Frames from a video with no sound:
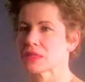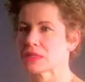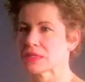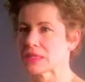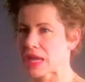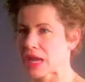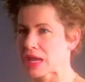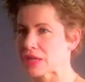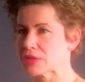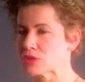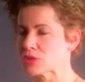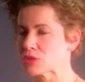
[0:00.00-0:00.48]

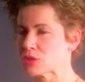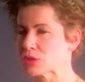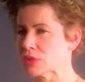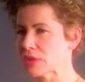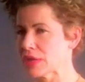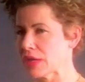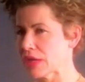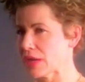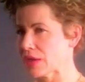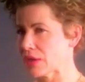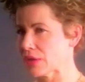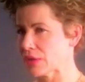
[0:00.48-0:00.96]
Natural
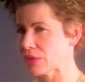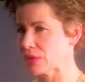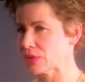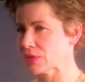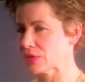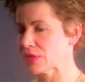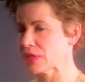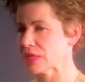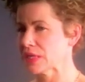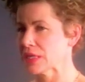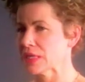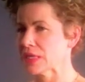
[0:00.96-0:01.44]

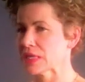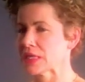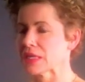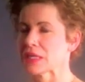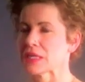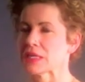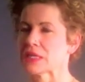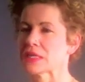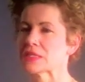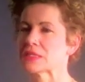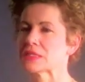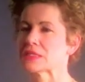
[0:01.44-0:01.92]
health
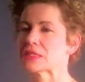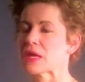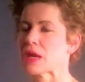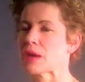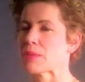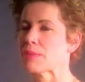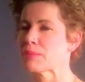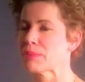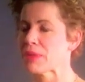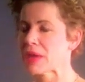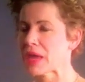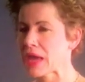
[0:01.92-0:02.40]
is a
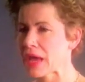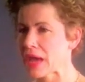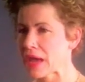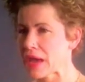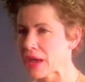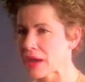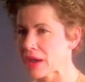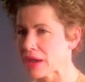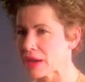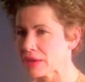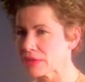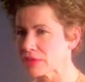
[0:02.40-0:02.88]

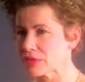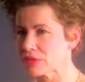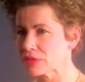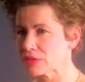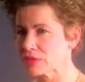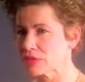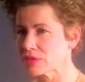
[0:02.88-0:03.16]
path